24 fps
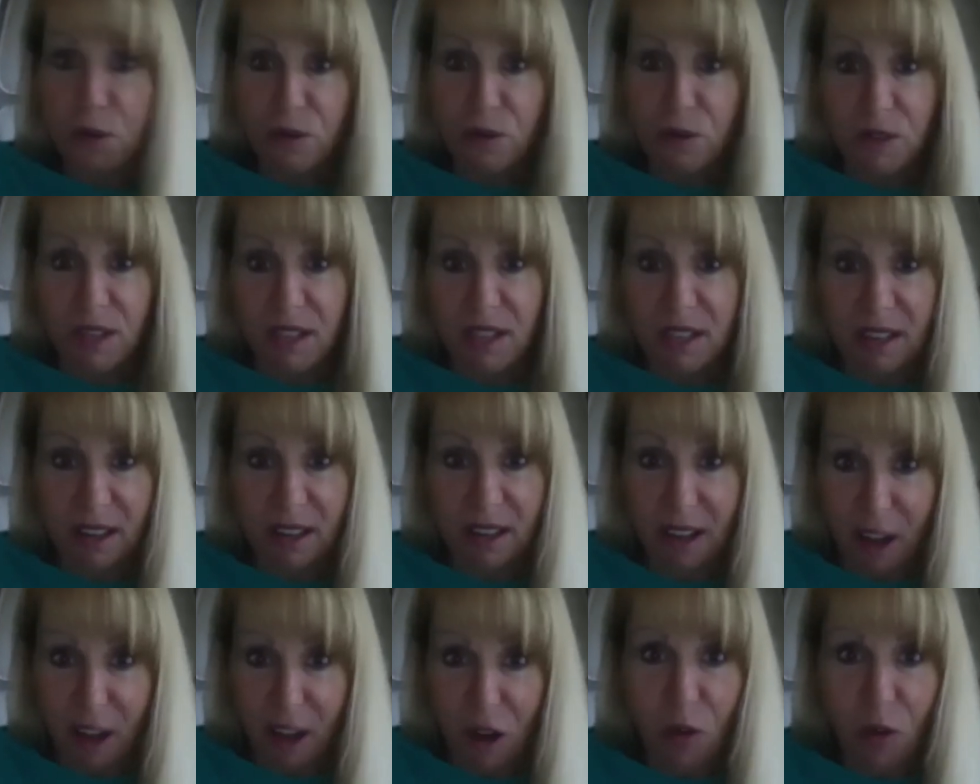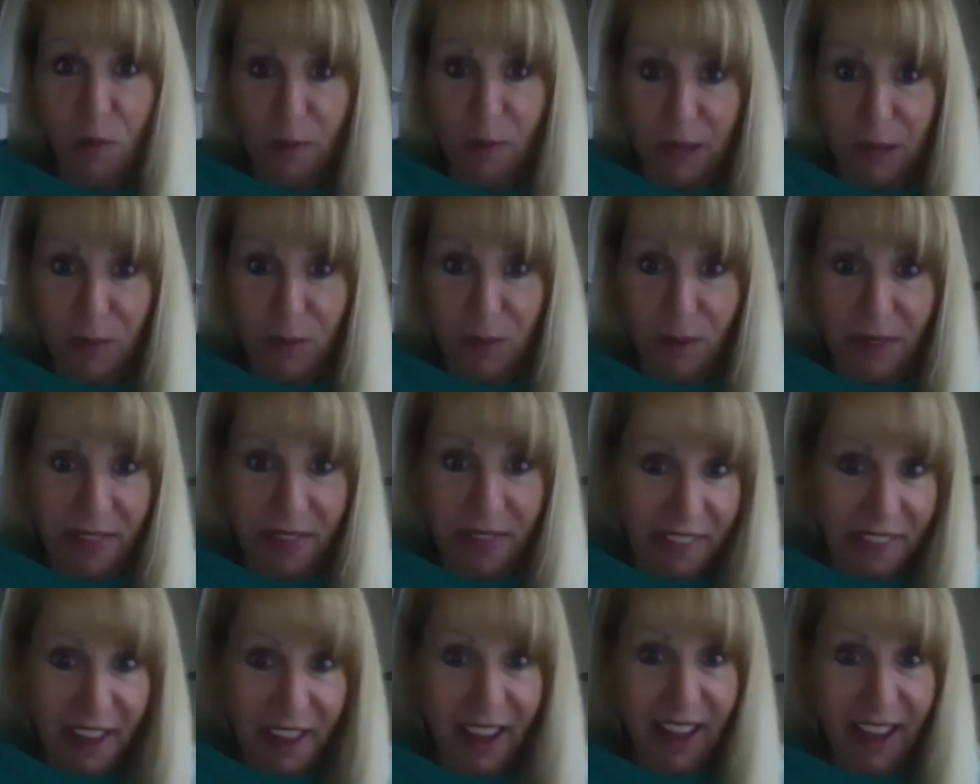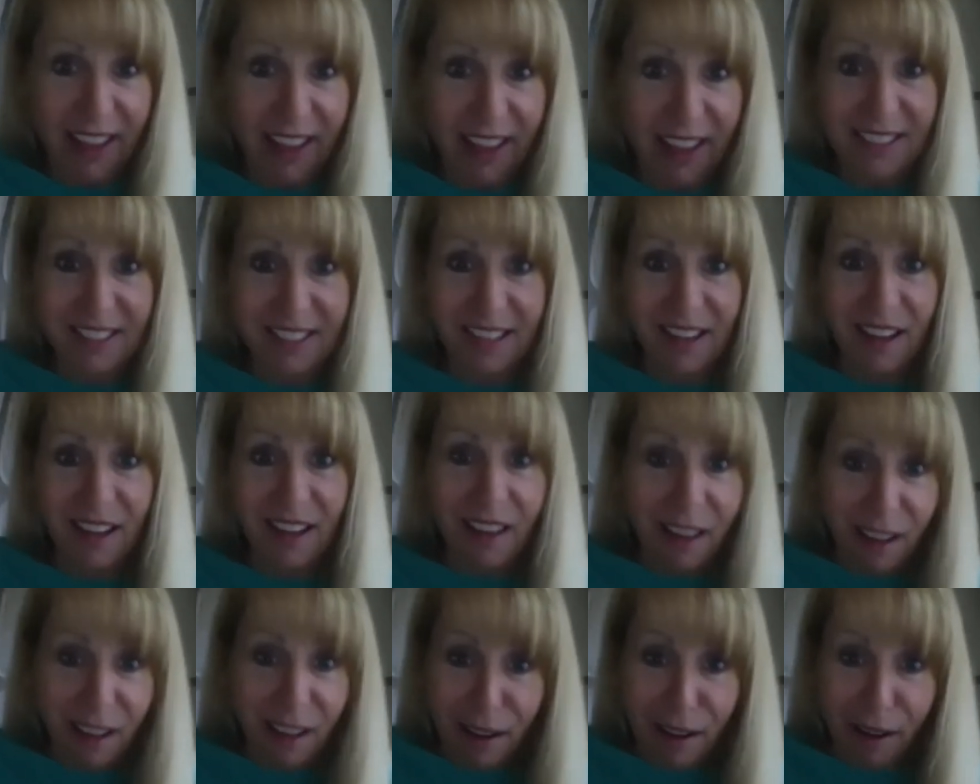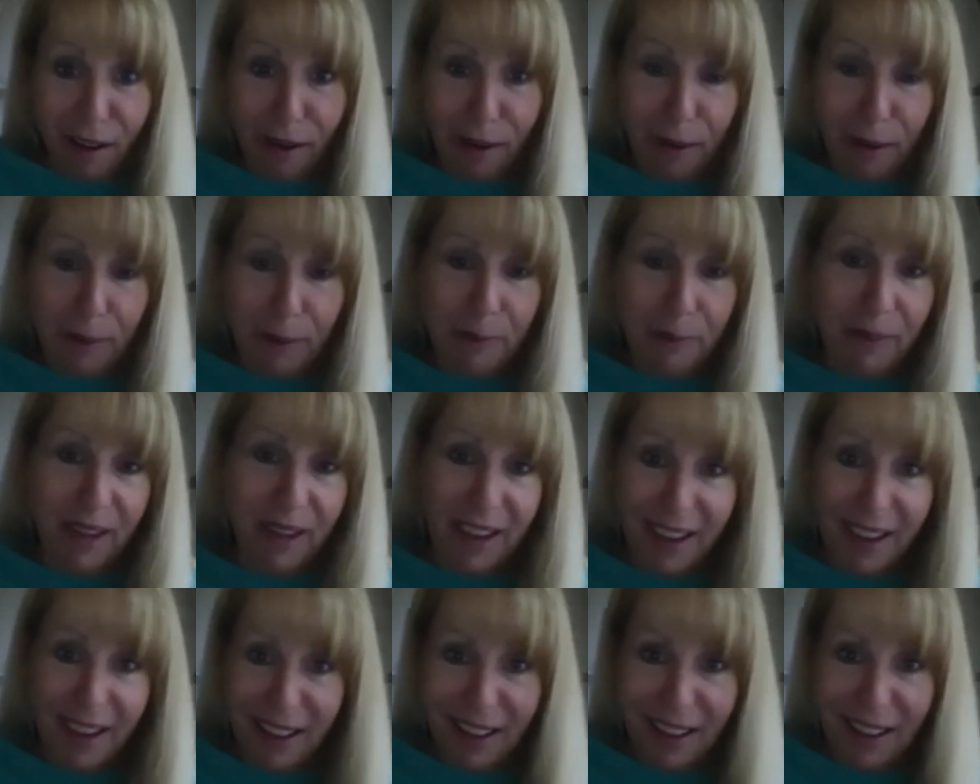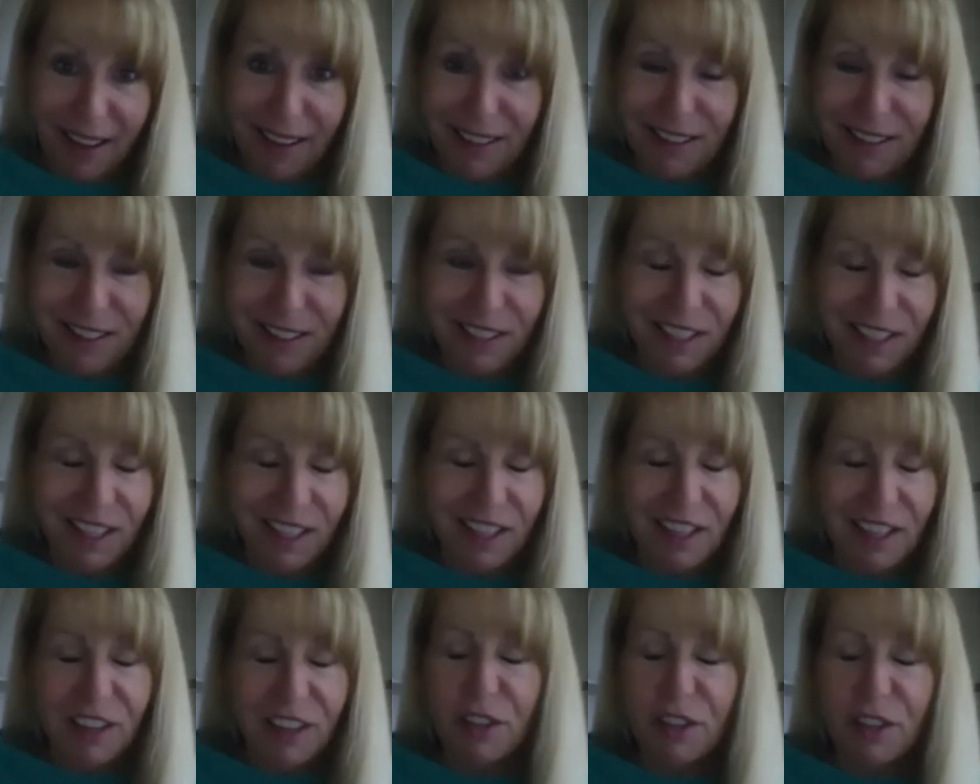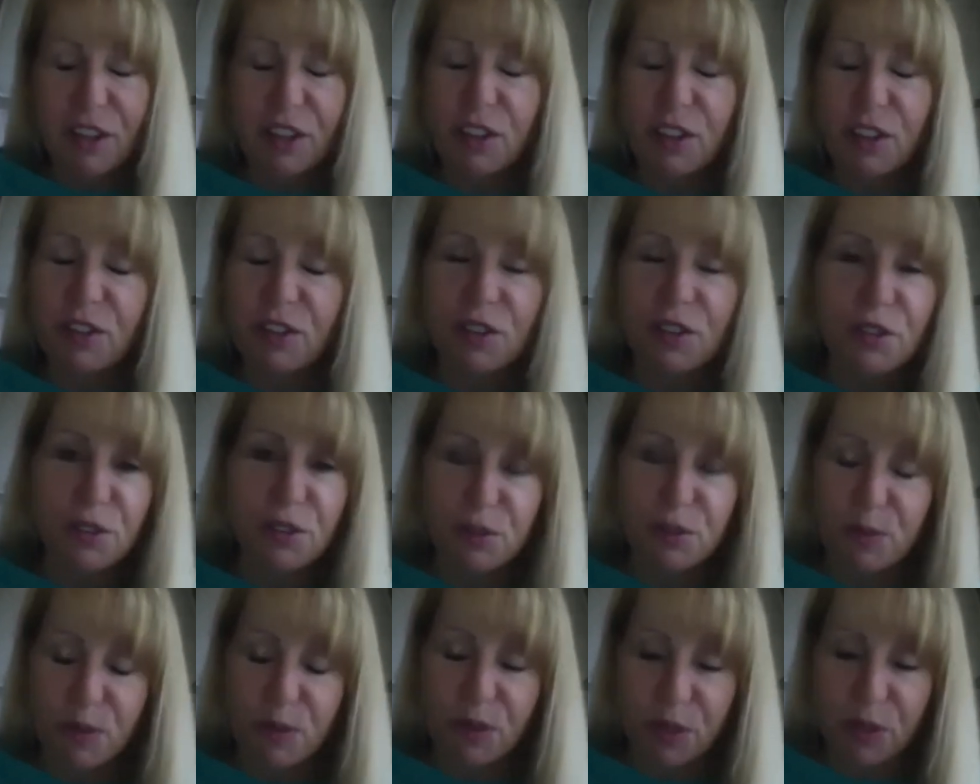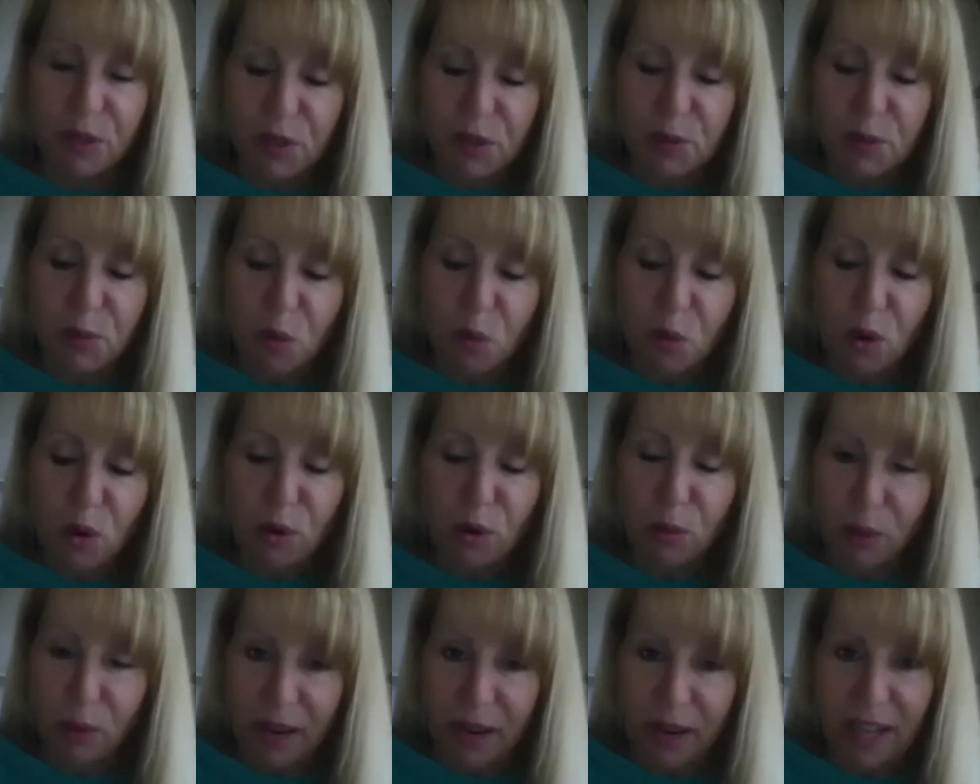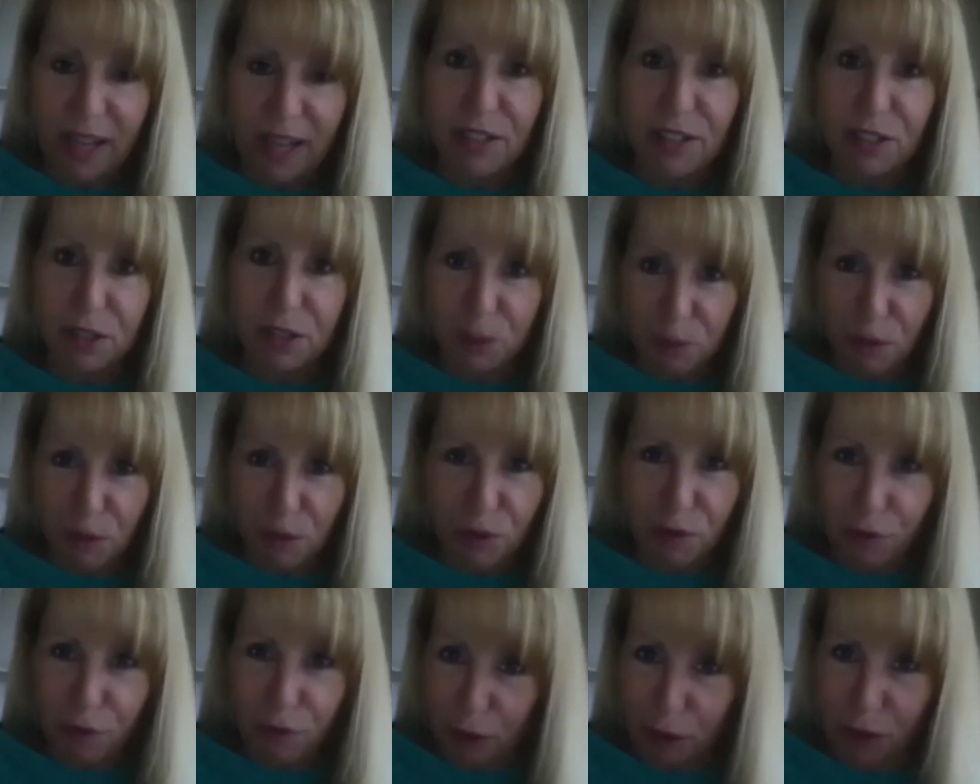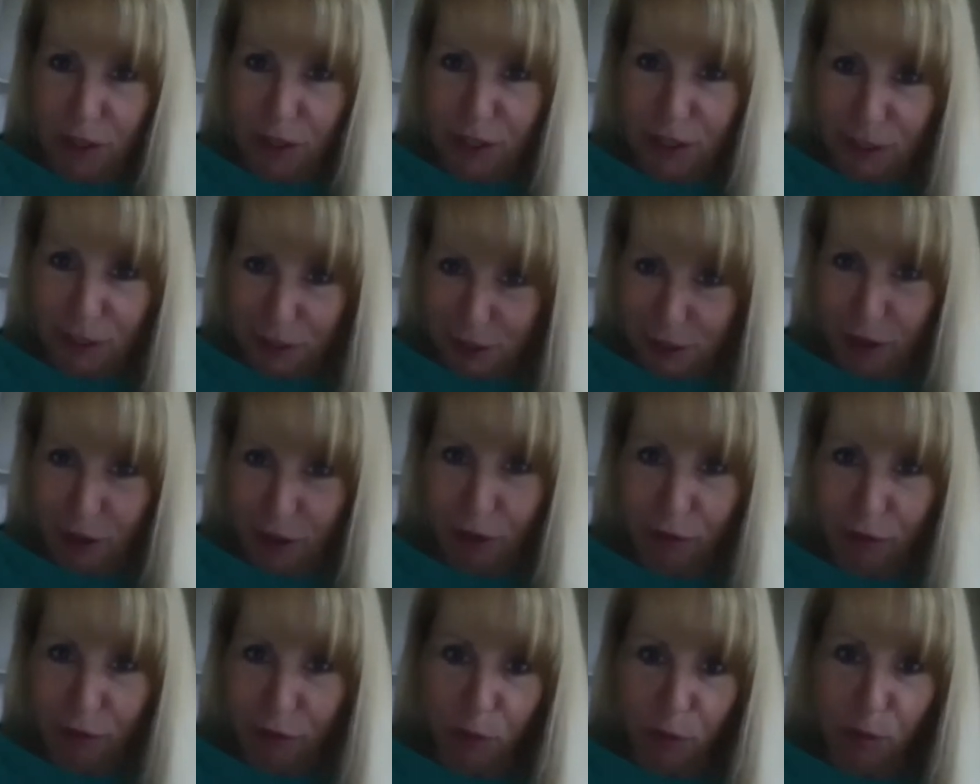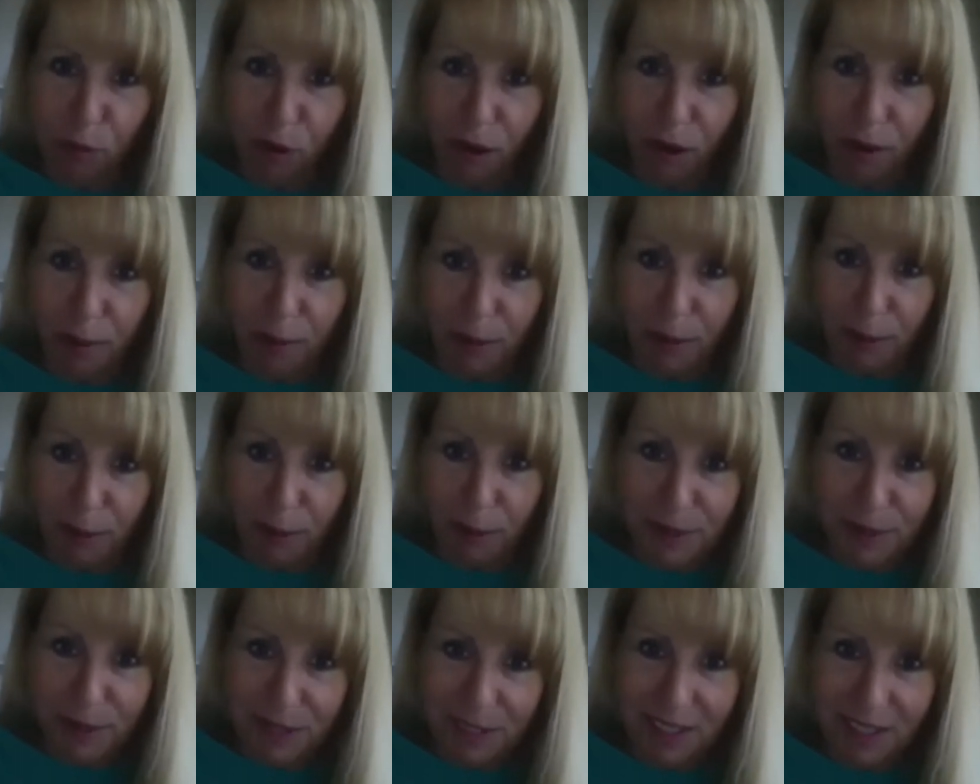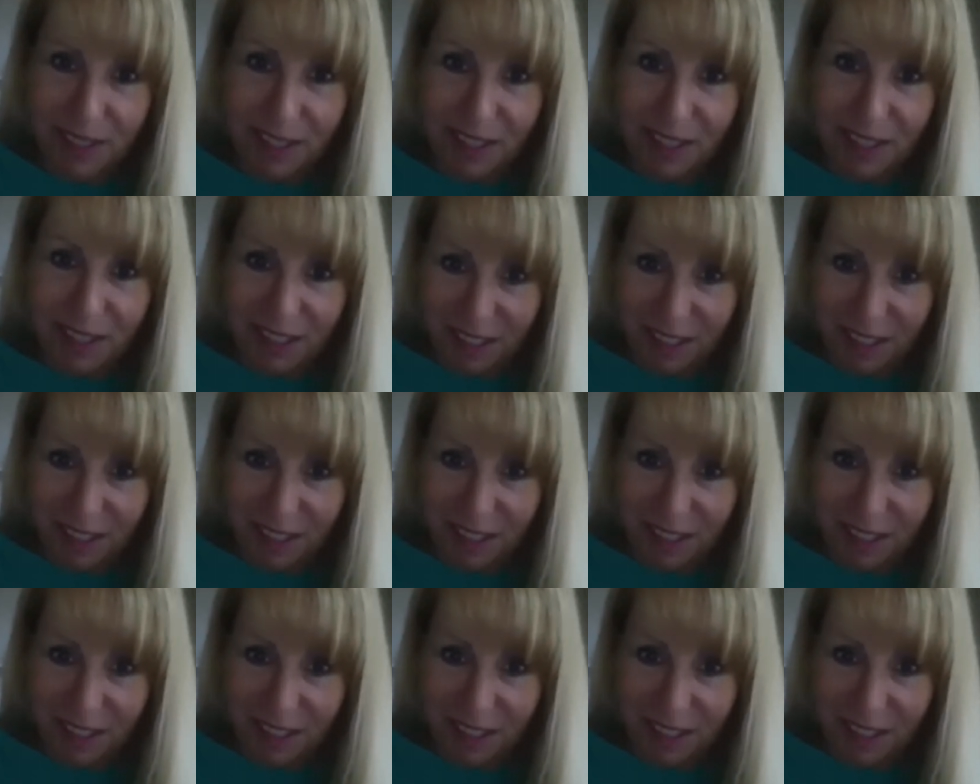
can help me with that. Um, and there, there's, there's more ways to move forward and solve your problems no,